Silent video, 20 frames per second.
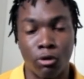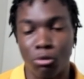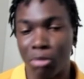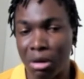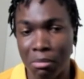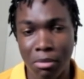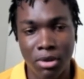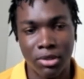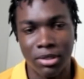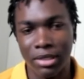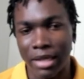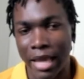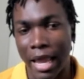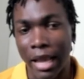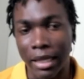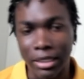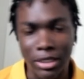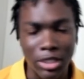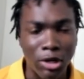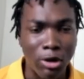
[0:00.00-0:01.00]
Remember to
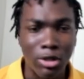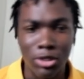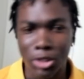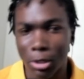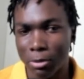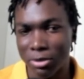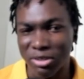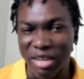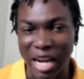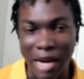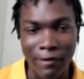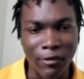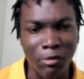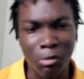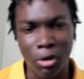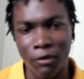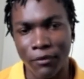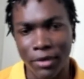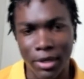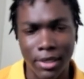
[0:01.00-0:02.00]
like, share, and subscribe for
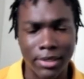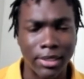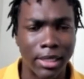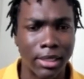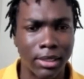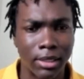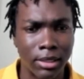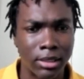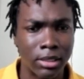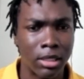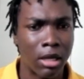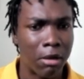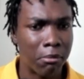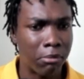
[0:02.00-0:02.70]
more videos like this.